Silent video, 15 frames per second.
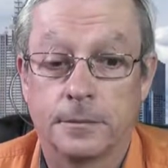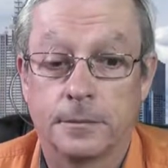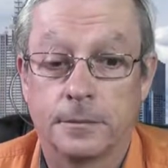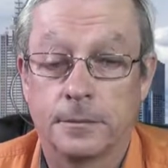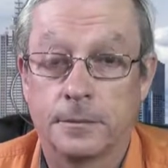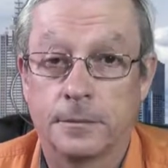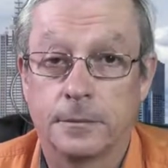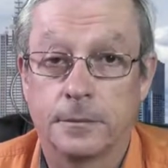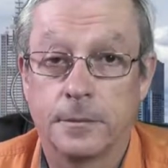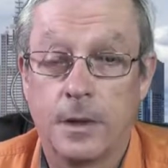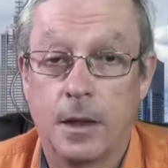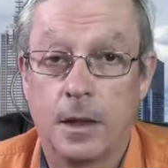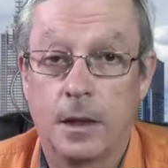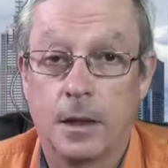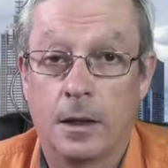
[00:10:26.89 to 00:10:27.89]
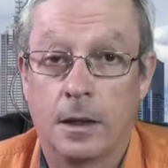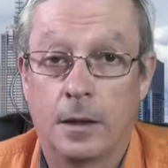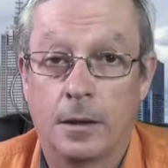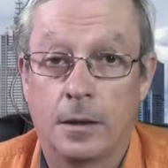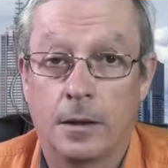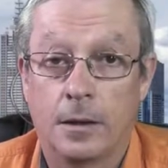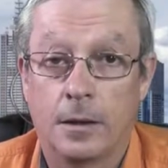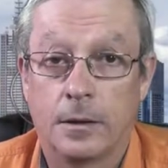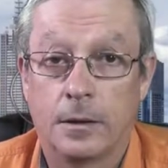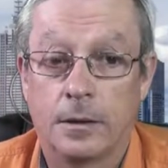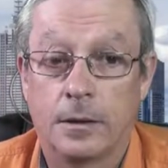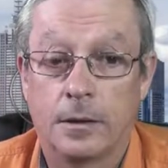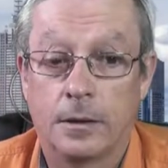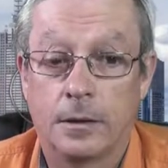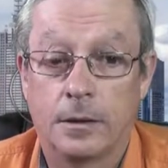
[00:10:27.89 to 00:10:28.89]

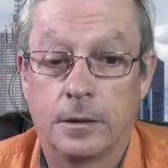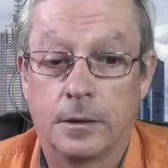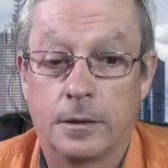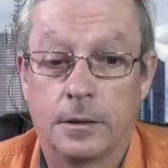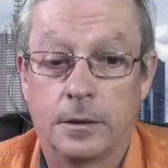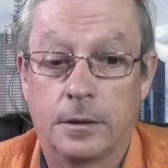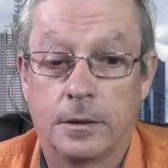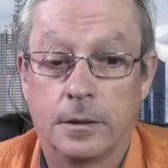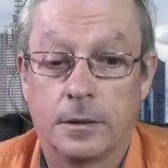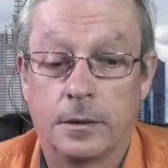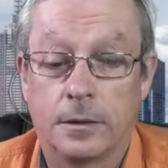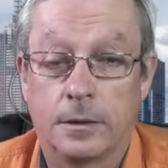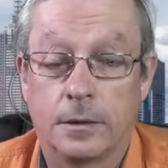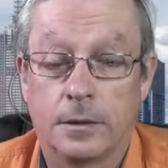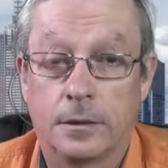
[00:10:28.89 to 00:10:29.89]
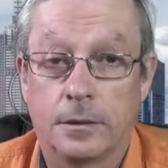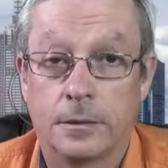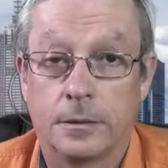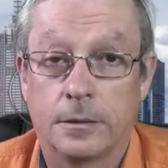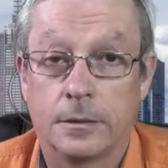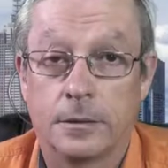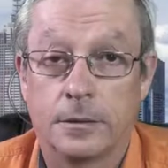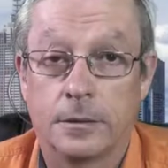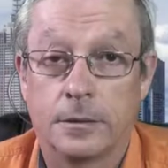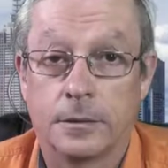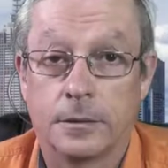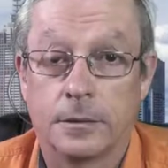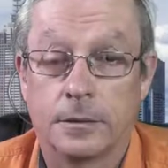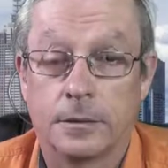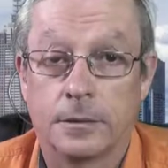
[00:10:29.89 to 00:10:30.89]

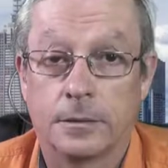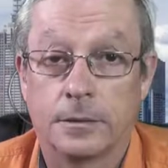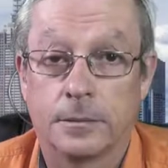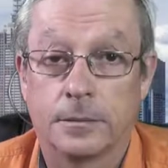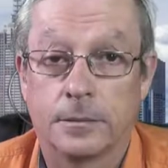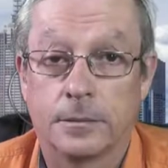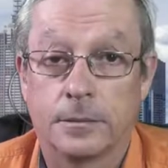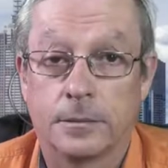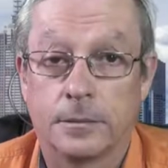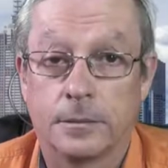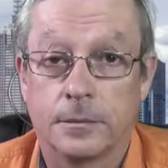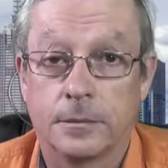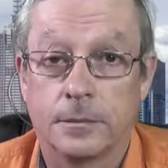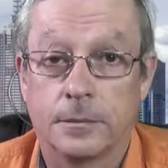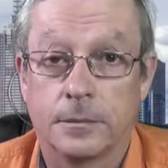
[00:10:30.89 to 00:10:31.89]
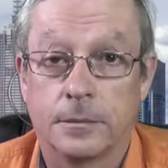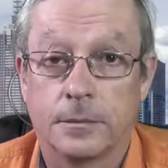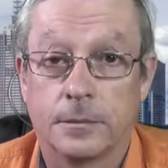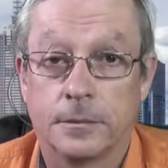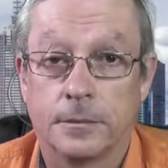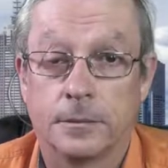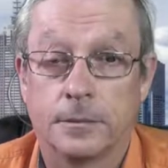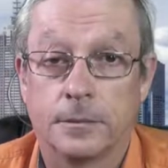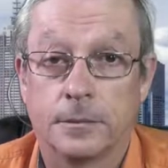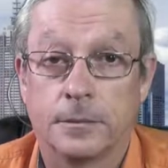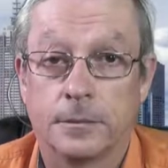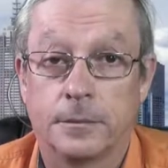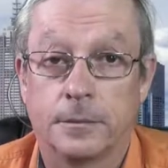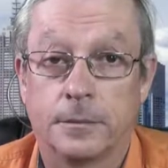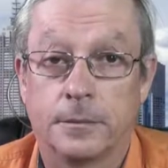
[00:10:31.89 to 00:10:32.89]

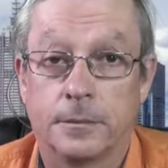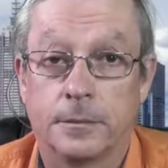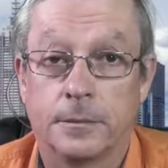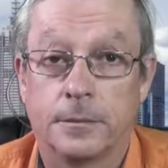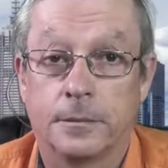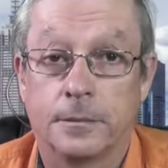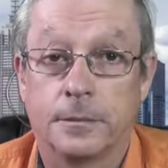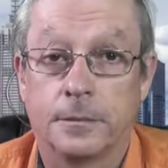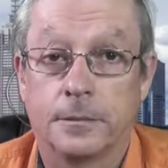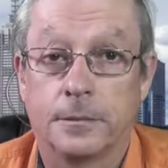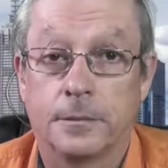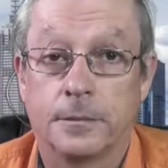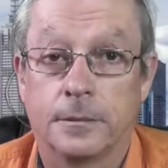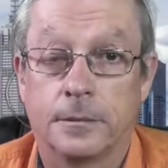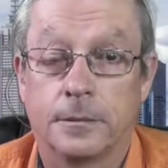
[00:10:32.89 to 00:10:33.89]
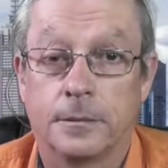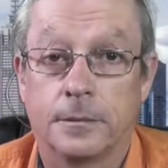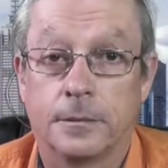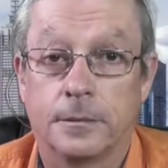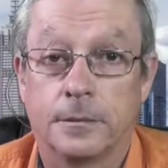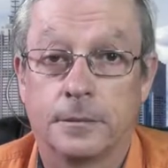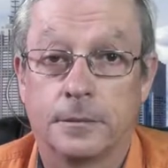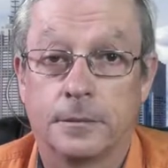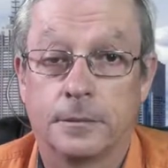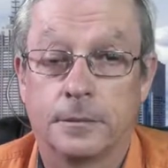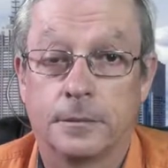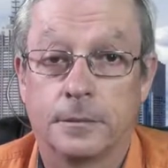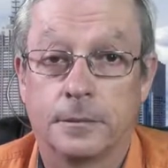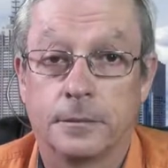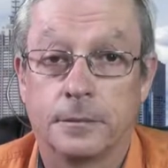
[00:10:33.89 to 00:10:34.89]
(silent)